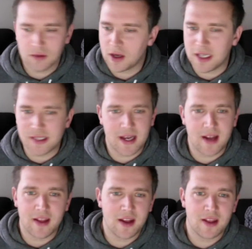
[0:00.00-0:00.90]
guys out
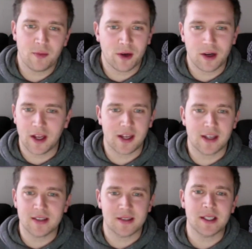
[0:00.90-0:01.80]
there that want to get
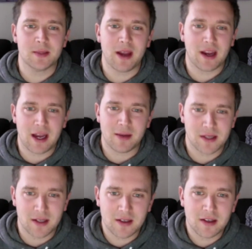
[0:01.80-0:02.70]
six-pack abs
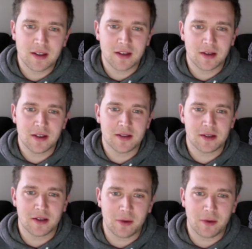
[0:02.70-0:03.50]
in? Is there any way